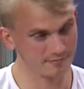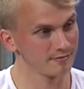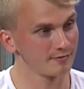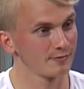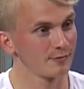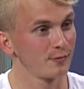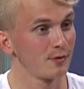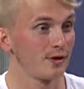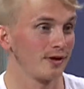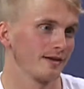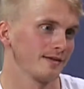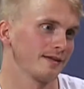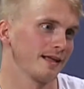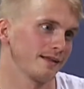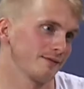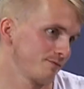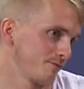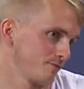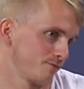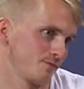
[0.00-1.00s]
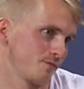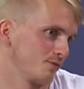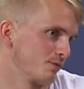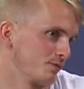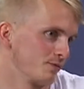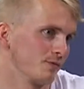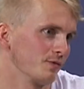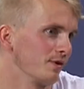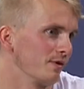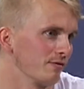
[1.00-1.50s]
Well, that,
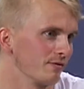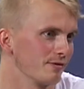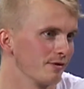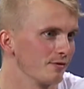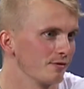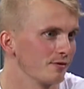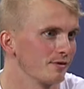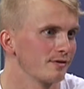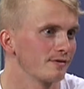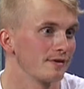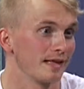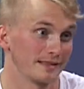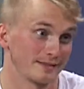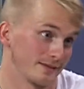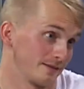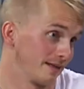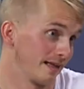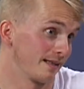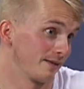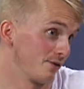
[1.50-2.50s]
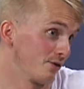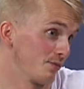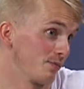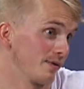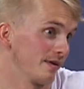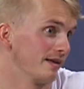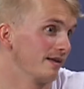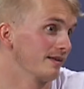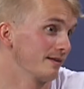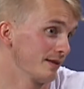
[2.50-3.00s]
if you, that's, that could
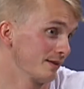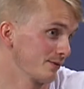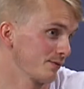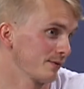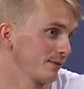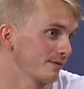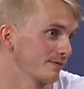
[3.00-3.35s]
be. Everybody